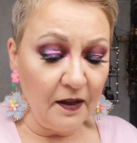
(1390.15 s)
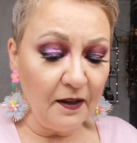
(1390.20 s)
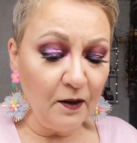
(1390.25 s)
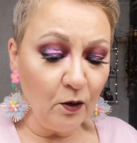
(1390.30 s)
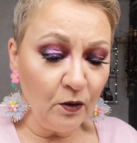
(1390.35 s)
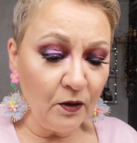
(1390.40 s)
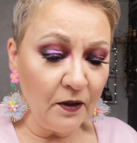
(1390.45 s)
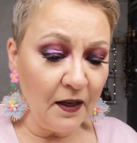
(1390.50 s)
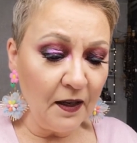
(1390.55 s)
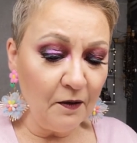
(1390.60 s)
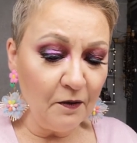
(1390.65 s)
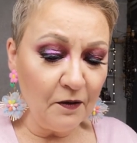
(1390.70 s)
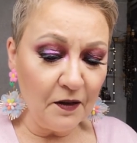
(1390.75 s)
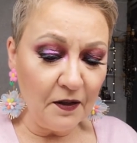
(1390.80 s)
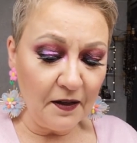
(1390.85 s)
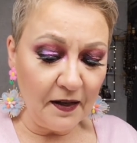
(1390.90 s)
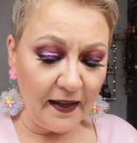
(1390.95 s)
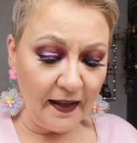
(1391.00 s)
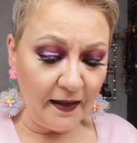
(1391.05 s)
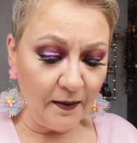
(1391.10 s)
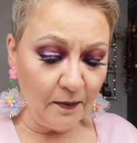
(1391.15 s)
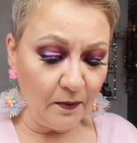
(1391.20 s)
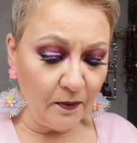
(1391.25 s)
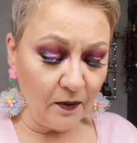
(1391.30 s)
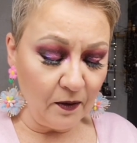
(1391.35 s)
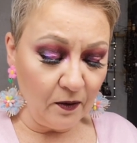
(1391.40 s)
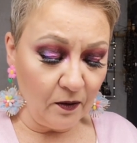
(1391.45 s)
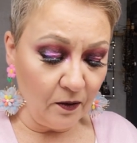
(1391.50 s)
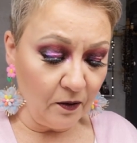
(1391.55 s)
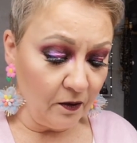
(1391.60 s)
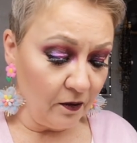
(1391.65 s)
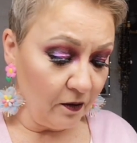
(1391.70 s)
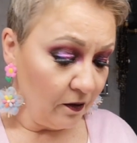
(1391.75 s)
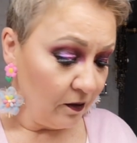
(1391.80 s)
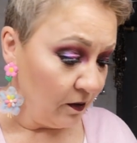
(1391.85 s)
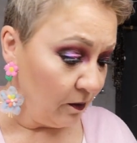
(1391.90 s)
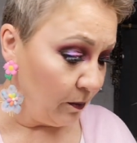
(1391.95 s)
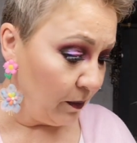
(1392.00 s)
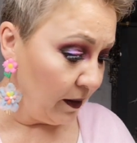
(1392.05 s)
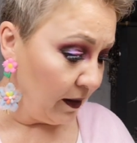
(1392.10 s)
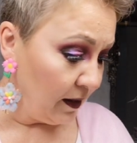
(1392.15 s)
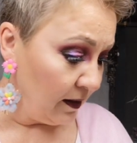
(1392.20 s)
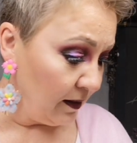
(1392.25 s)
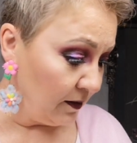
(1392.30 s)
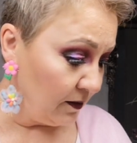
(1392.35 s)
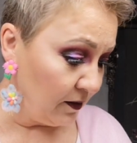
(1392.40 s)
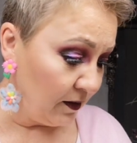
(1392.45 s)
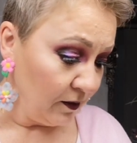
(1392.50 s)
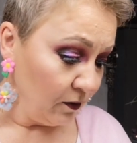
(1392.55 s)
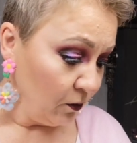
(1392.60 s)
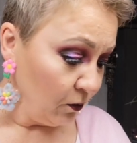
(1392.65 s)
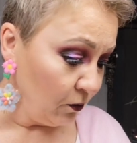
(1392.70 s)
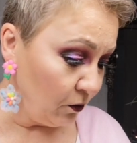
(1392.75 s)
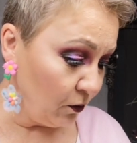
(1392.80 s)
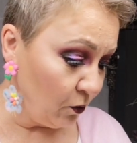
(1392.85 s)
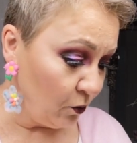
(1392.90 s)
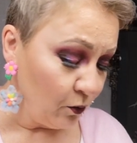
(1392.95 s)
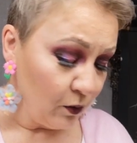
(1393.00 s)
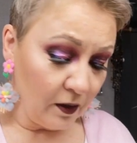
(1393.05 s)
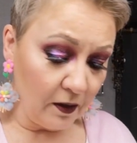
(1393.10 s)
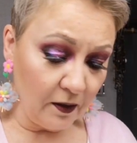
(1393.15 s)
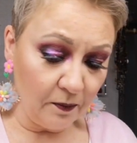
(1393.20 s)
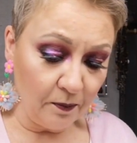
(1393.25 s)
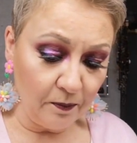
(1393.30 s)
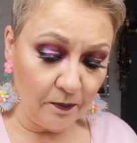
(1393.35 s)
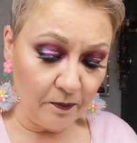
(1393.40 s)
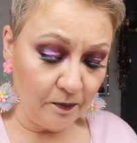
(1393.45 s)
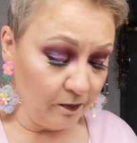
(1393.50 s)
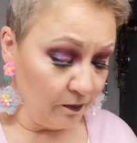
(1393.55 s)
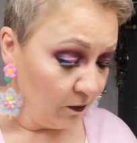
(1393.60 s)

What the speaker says: They don't have the name on the palettes, and I don't know why.